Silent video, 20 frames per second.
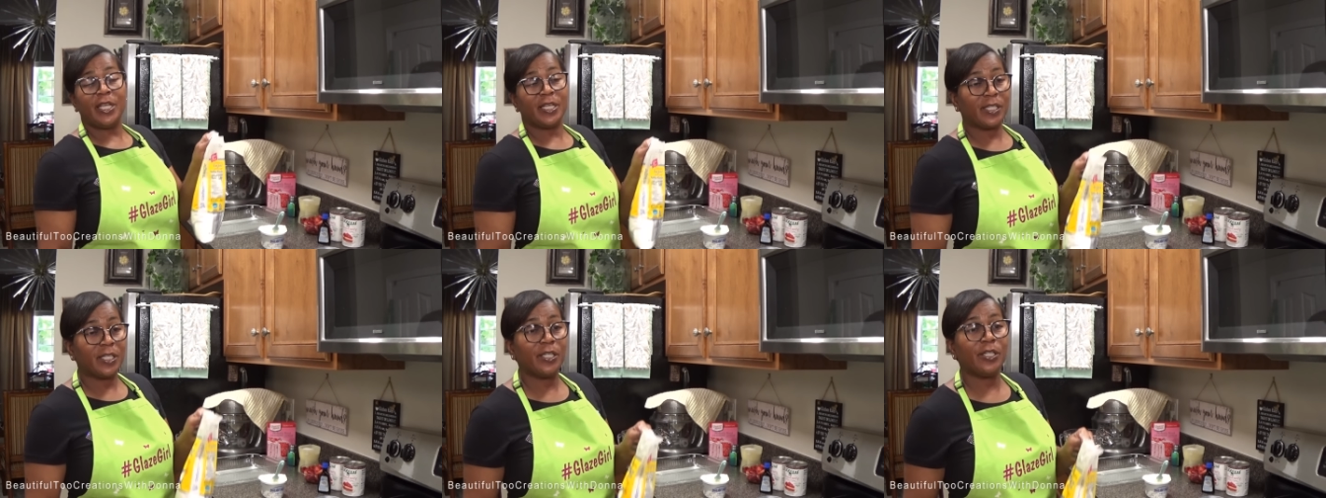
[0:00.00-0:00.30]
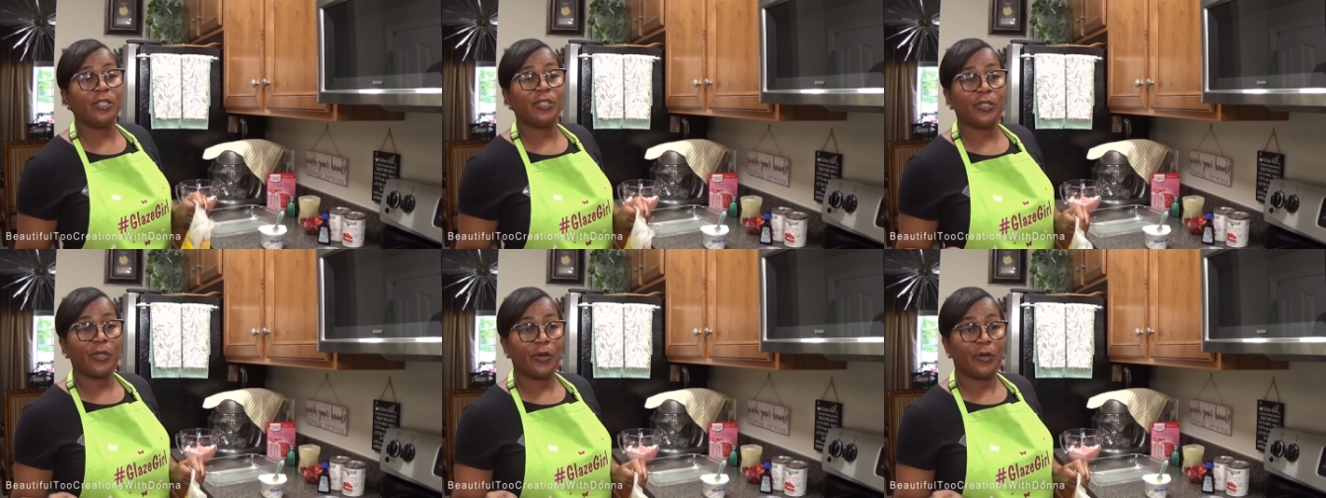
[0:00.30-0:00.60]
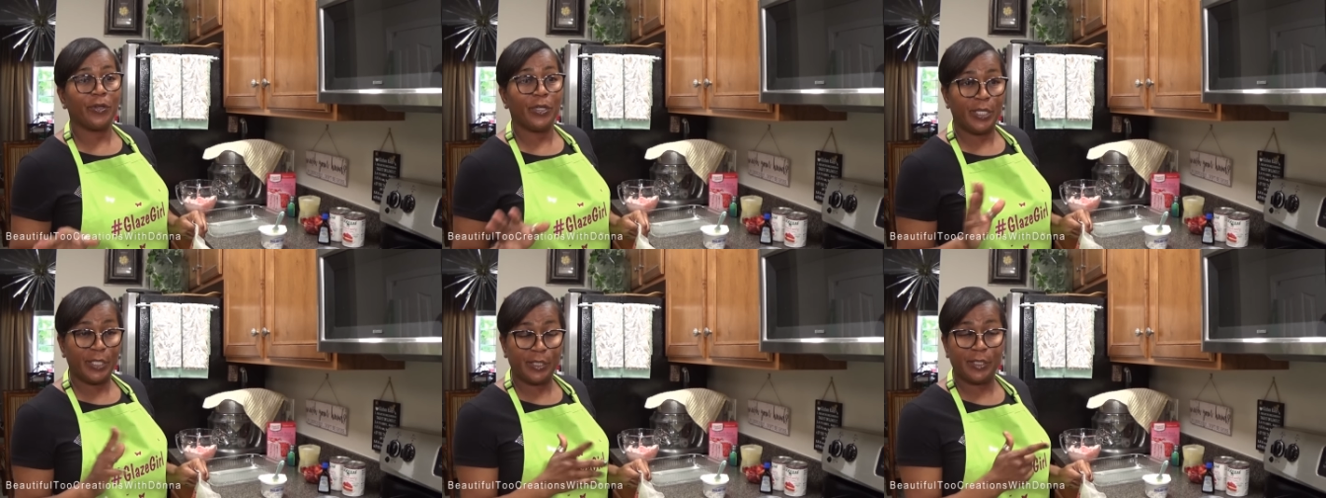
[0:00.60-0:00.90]
it's a
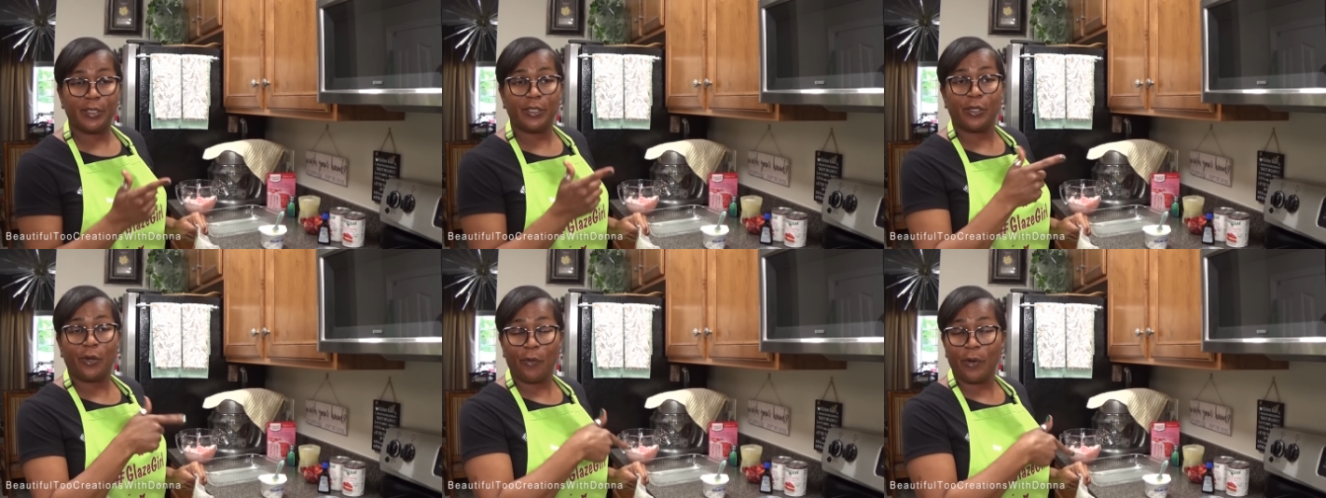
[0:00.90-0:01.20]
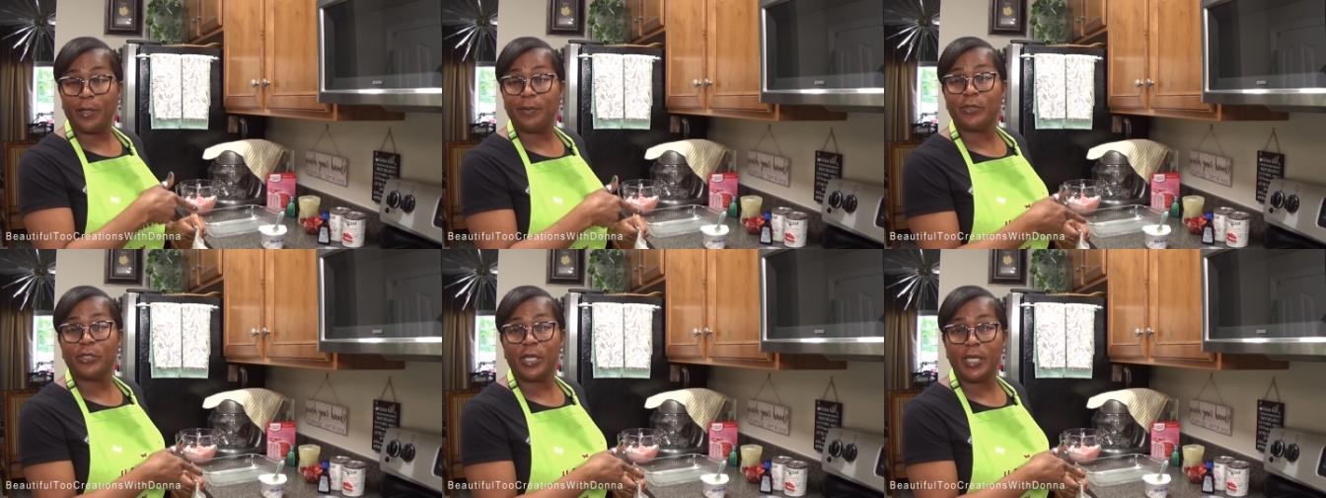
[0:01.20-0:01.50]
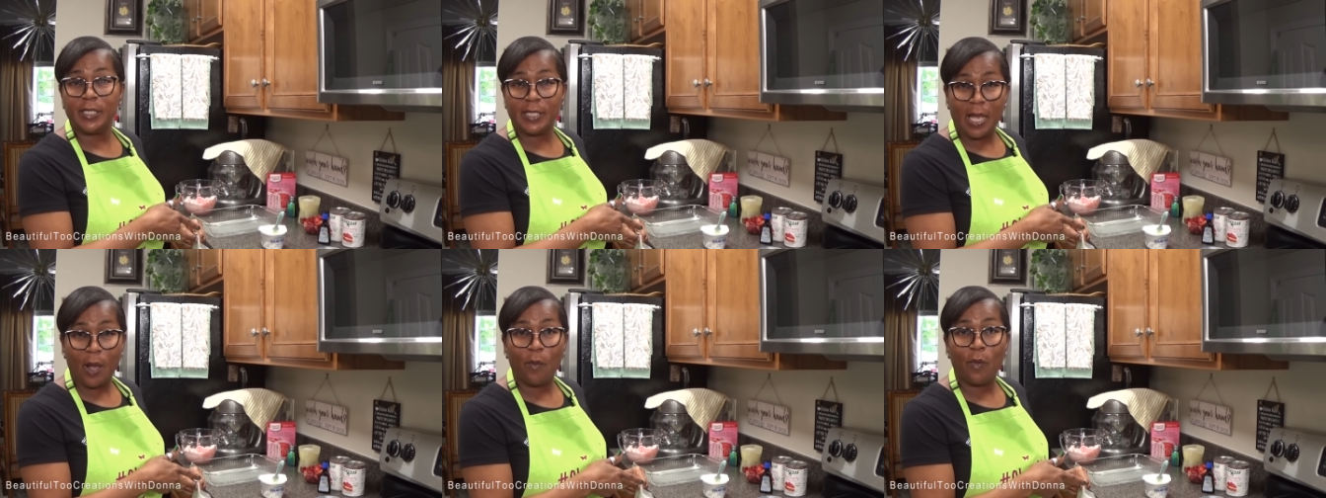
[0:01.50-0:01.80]
dessert it's cream
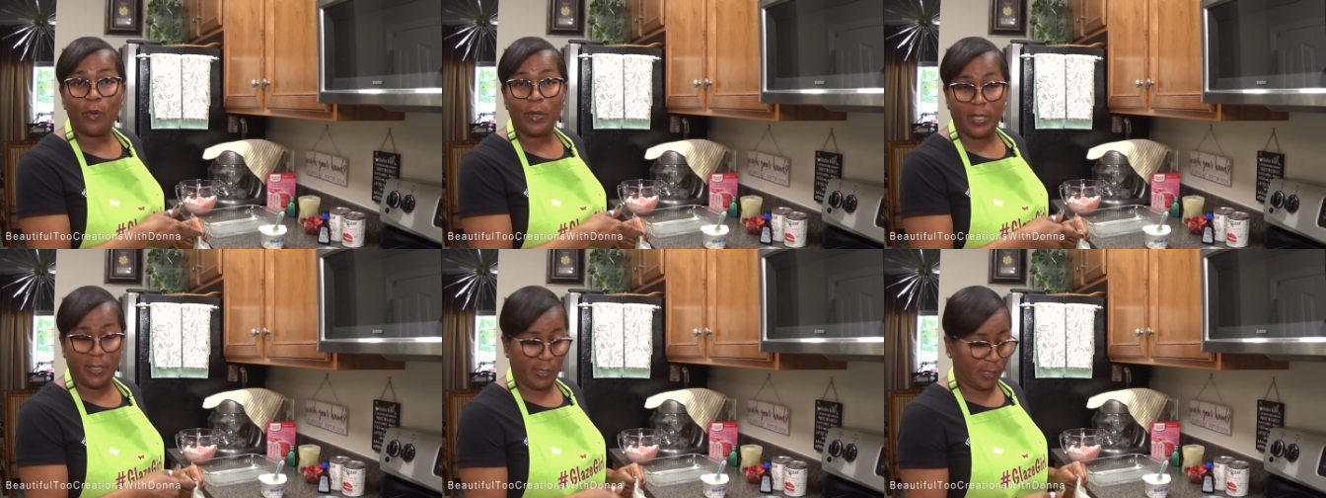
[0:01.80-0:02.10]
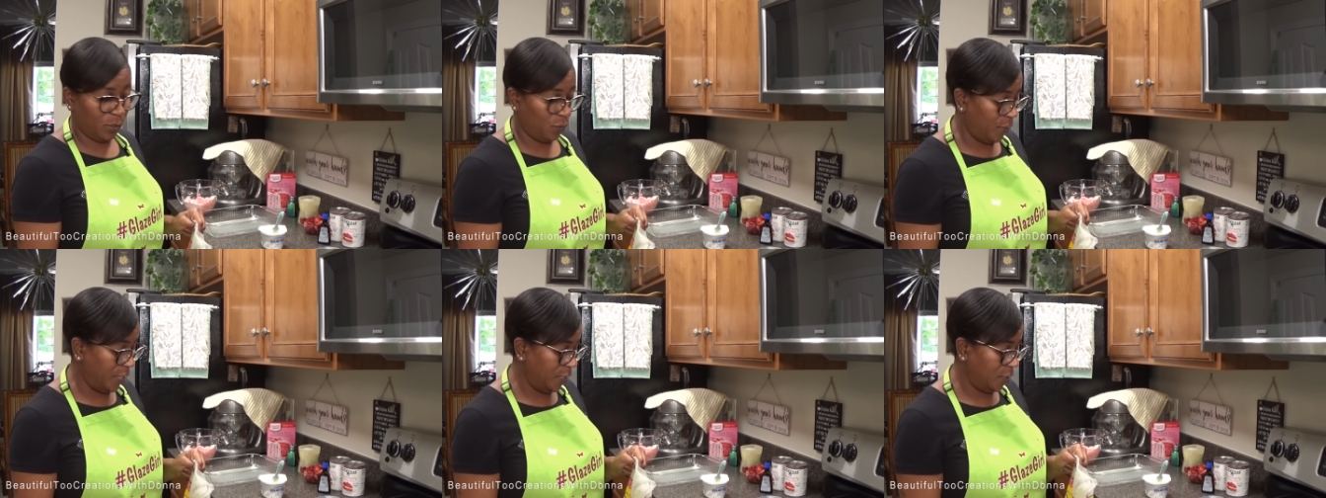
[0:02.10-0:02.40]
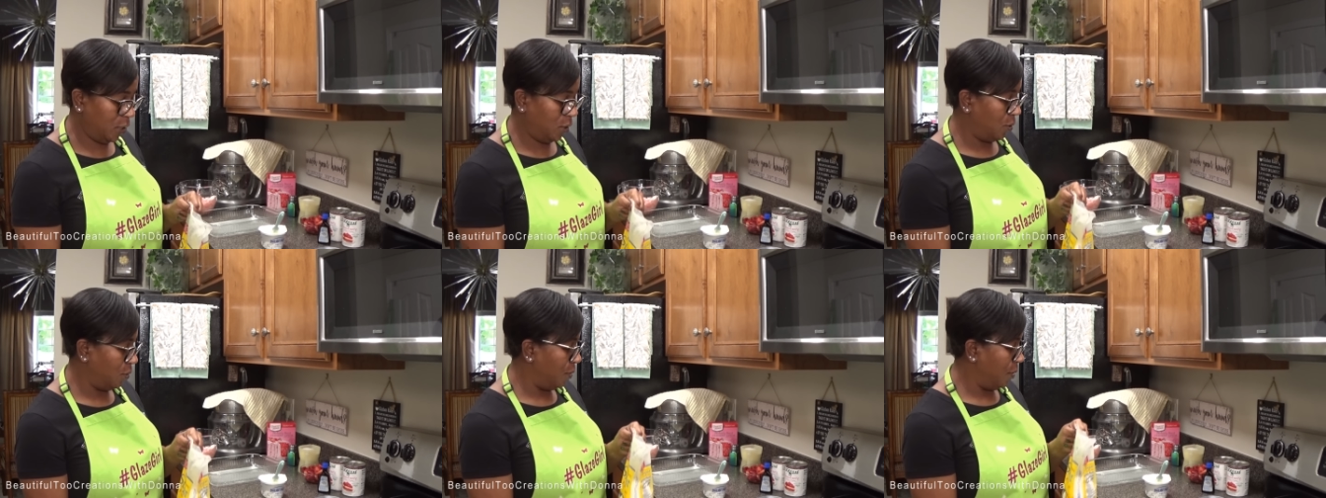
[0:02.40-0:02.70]
cheese I want it
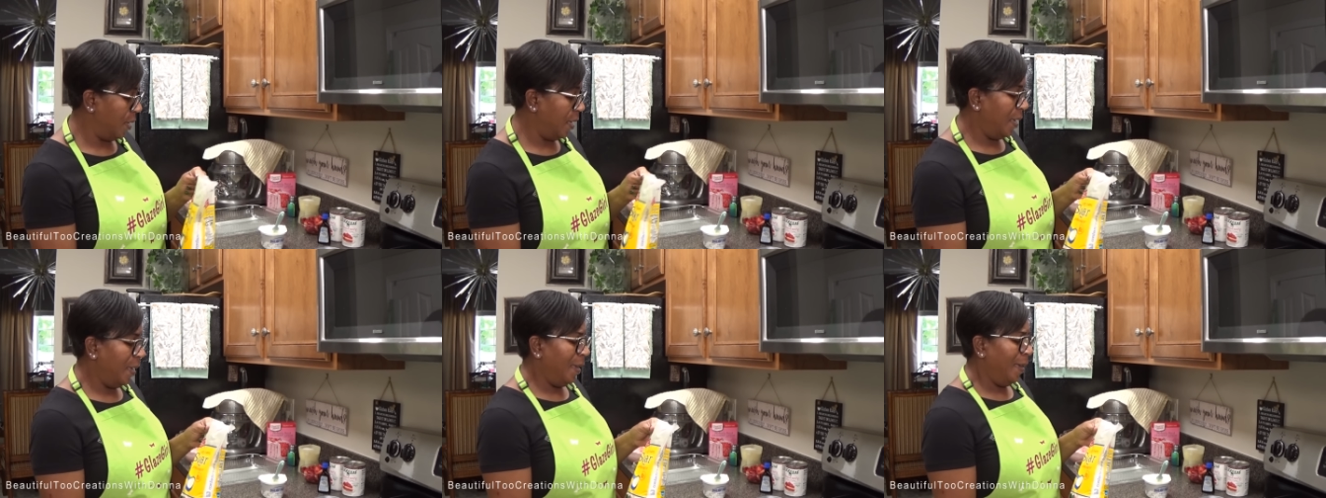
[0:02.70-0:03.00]
sweet too